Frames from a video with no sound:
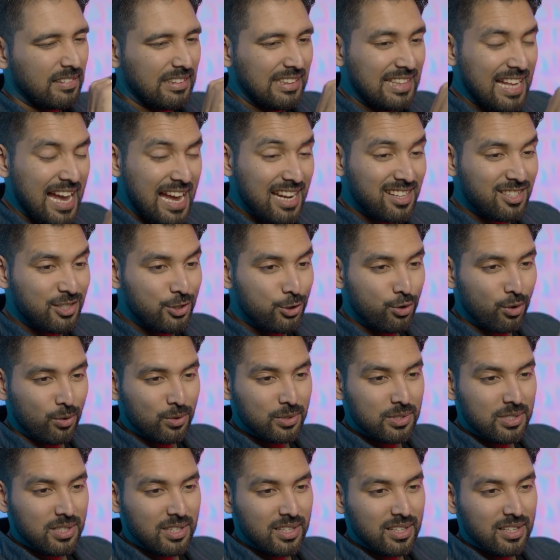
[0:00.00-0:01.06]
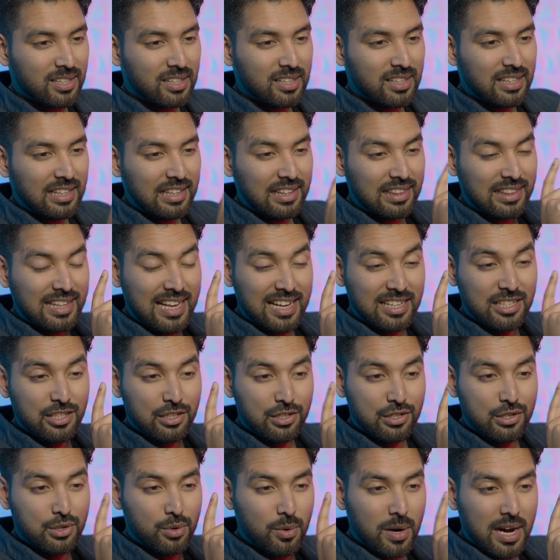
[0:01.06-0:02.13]
That shows that
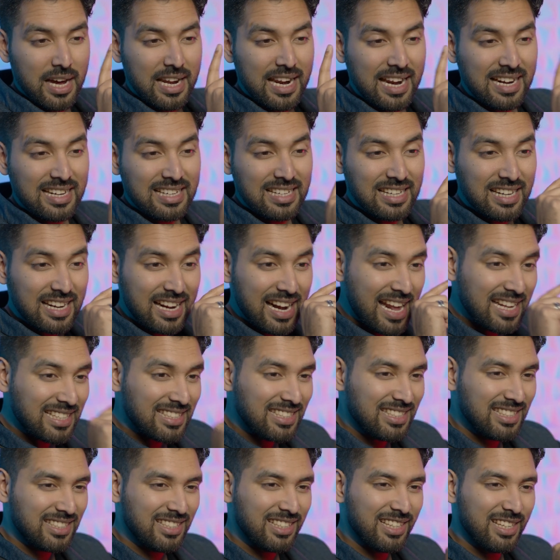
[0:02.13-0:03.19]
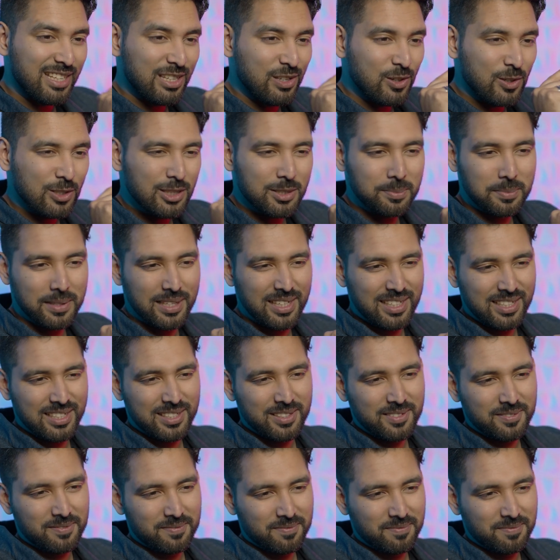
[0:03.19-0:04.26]
you are at rest in your spirit.